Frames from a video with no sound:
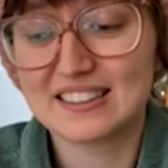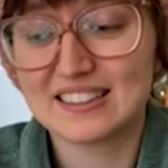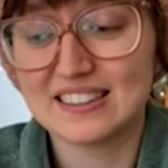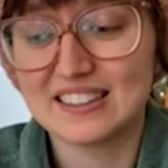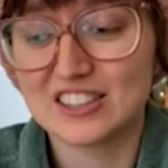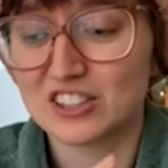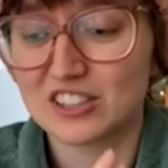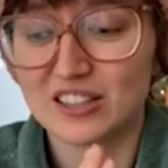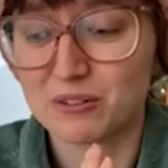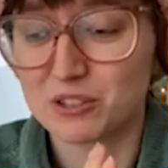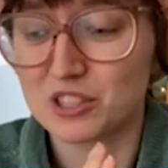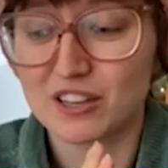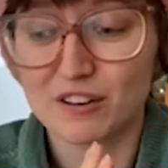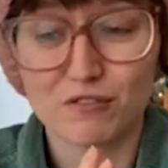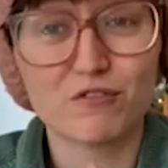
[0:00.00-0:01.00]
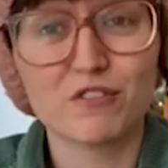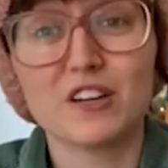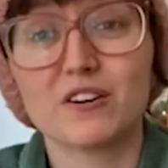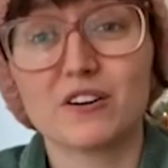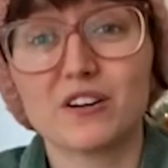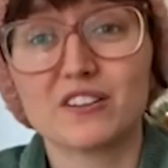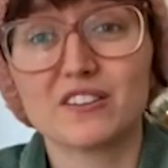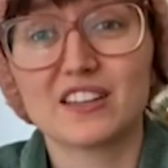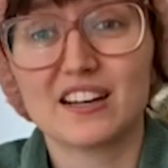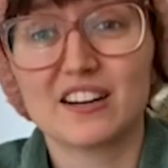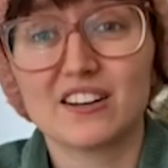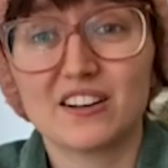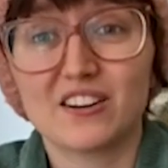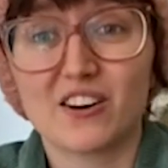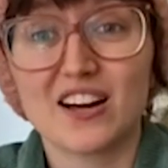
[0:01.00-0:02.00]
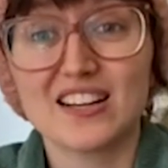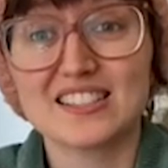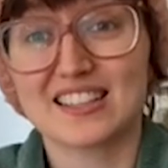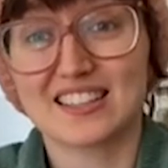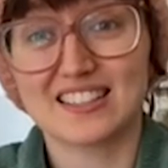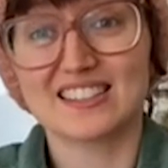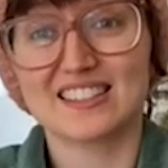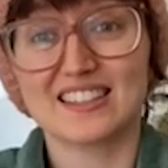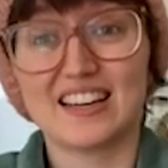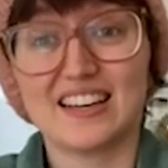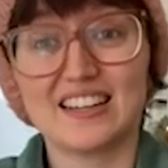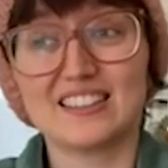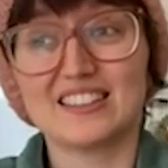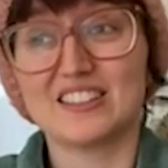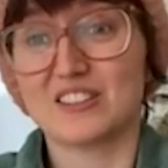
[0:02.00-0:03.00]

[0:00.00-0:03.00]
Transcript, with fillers: initially it was just that fear and that her eyes that kids get,